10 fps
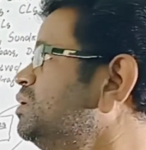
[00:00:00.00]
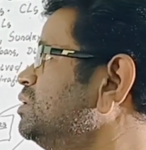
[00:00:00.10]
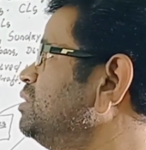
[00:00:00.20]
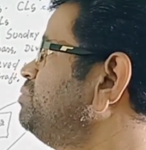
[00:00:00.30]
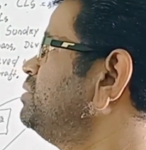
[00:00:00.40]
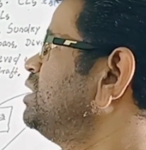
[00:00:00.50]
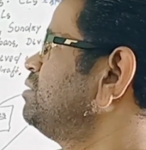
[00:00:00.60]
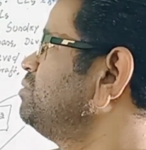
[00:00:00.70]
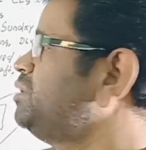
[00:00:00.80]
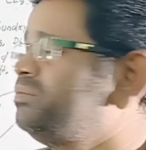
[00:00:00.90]
If there
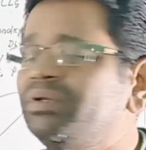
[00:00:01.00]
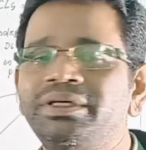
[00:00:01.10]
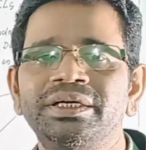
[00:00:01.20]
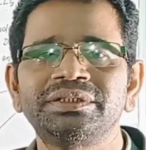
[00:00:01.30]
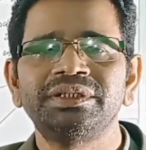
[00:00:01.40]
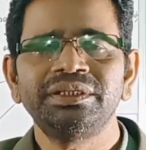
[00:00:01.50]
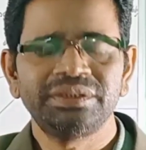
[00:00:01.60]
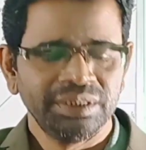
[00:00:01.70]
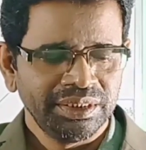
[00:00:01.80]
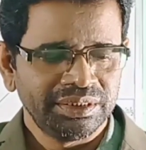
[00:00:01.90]
will be the excess,
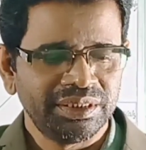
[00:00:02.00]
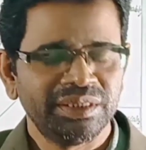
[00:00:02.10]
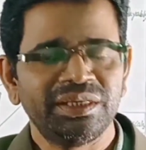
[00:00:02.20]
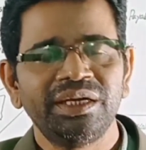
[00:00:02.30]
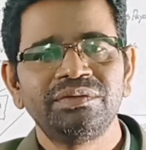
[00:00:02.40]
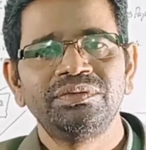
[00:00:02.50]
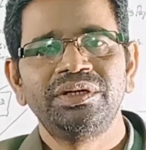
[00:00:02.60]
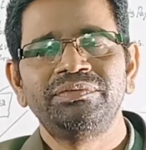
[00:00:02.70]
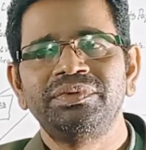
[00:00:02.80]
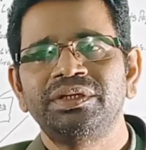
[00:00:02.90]
then there will
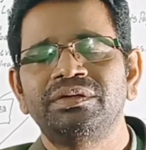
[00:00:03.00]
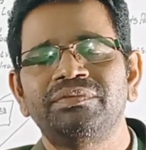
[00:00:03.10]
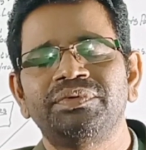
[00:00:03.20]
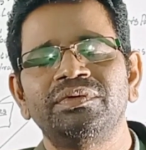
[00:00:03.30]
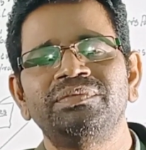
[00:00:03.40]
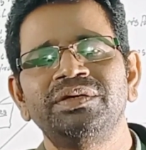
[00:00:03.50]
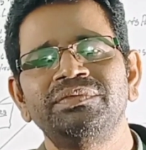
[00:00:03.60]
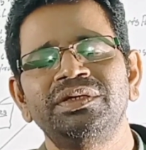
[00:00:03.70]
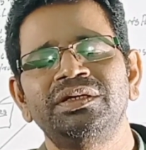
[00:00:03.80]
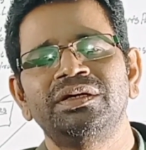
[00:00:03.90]
be the problem
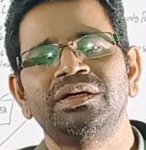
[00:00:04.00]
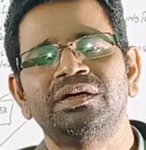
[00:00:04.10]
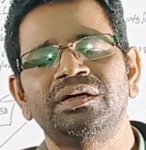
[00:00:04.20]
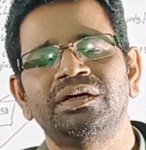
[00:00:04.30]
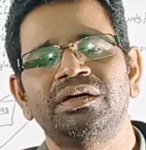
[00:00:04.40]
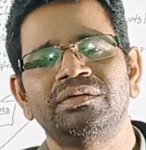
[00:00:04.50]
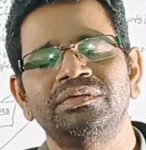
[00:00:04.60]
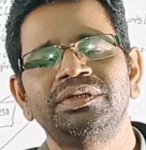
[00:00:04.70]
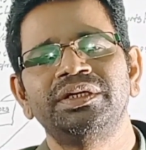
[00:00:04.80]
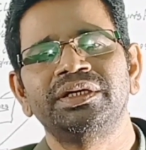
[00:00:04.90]
in
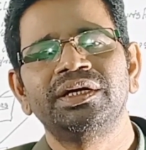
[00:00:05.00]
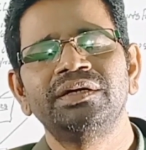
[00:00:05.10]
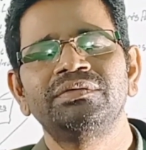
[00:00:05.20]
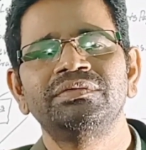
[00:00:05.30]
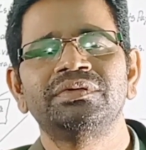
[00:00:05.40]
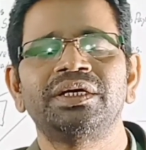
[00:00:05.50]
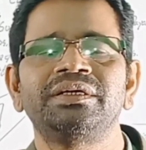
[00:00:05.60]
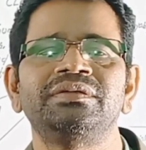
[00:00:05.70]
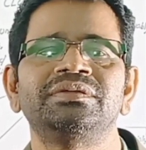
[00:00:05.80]
with regard to that is the